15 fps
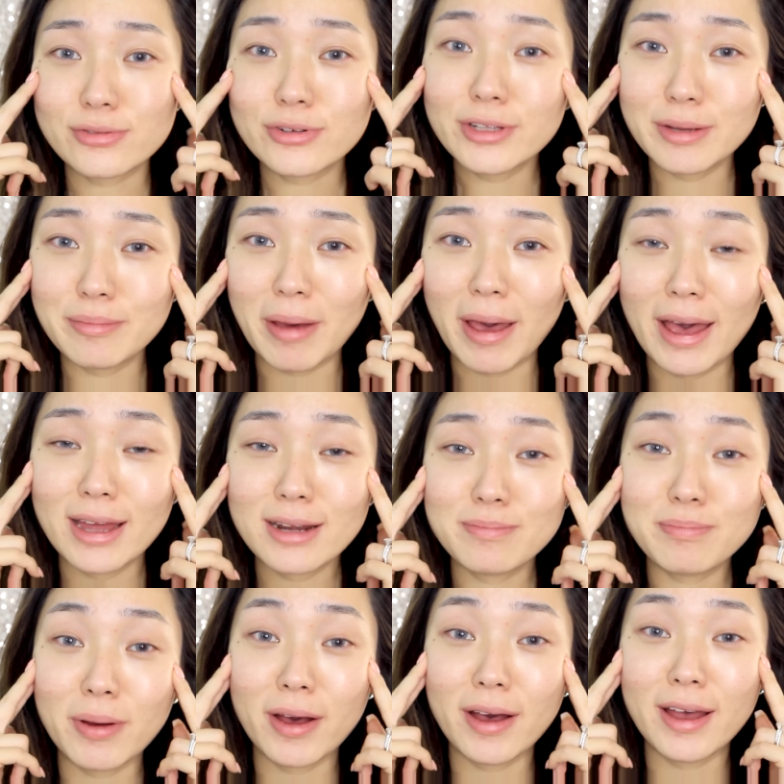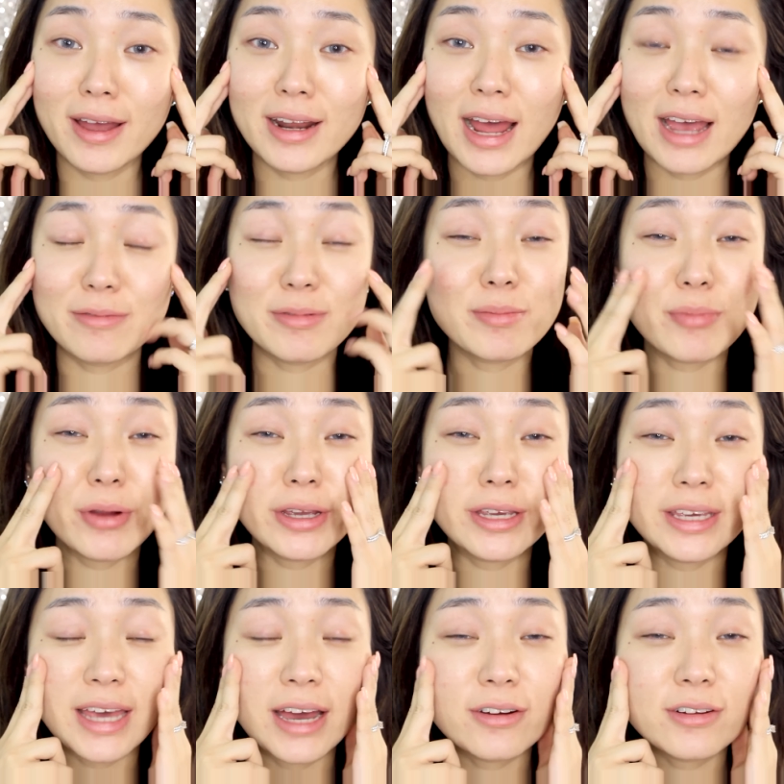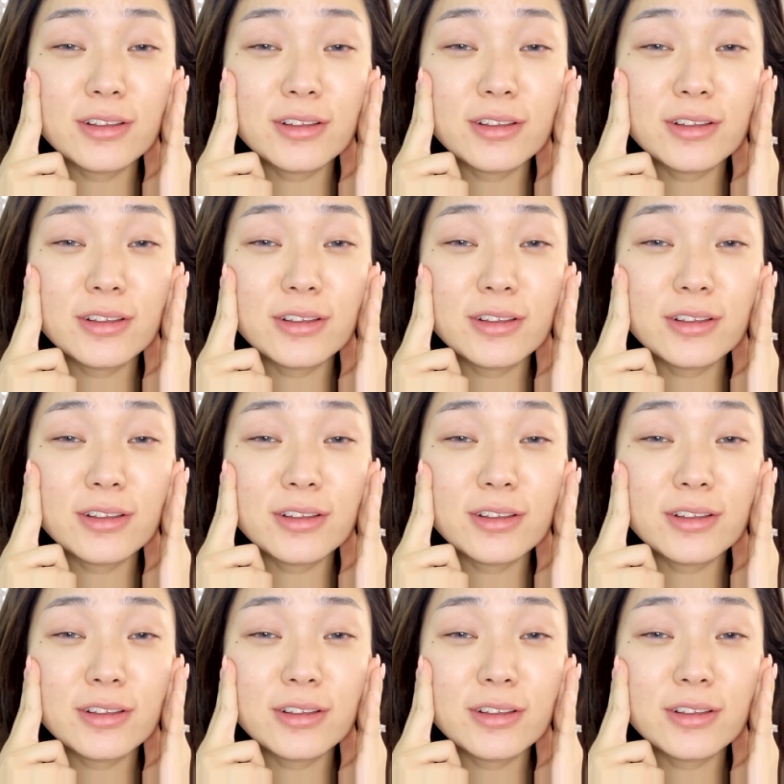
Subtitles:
really bad, but I've been breaking out